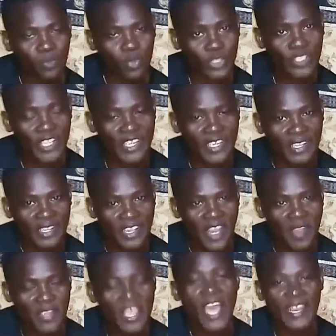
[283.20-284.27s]
You see,
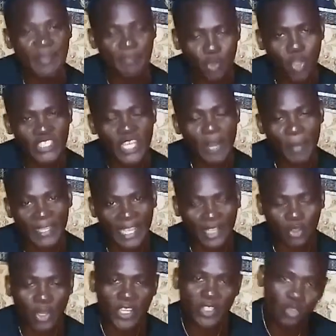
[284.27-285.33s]
yeah, because the
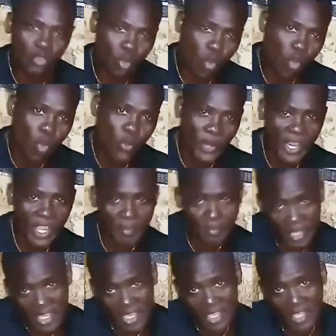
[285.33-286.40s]
pentatonic do, re,
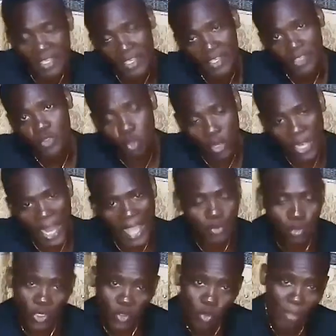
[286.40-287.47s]
mi, so la,
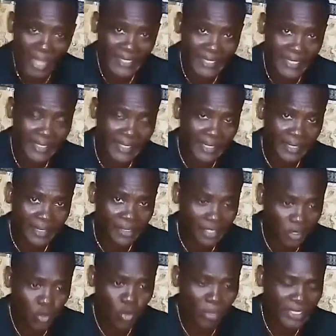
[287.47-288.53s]
so it will match it.
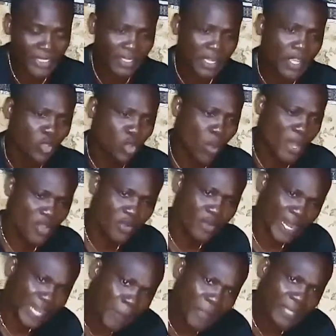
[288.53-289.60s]
It will match it. So when you
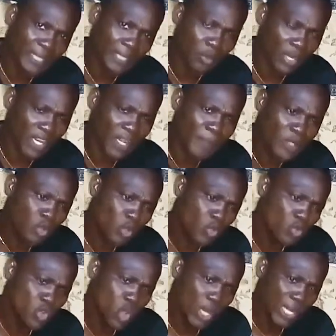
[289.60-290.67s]
run the pentatonic, make sure
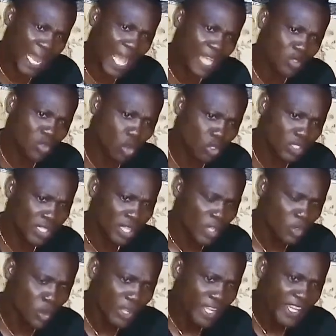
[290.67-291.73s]
your last note,
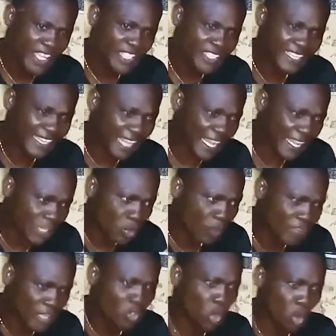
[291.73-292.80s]
you hit the target of
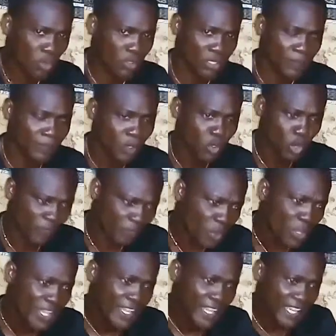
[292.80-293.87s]
the song. So if you
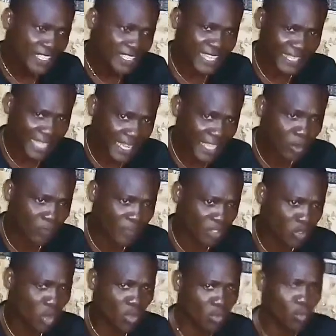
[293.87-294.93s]
hit the target of the
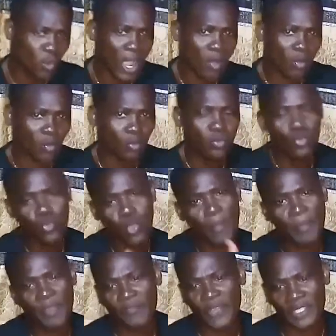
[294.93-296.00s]
song, wow, you are
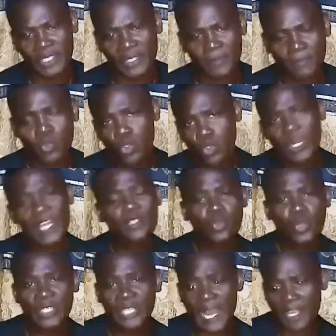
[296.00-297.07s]
perfect. So let's
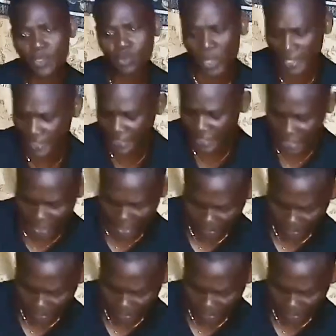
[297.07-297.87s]
do it last one and see.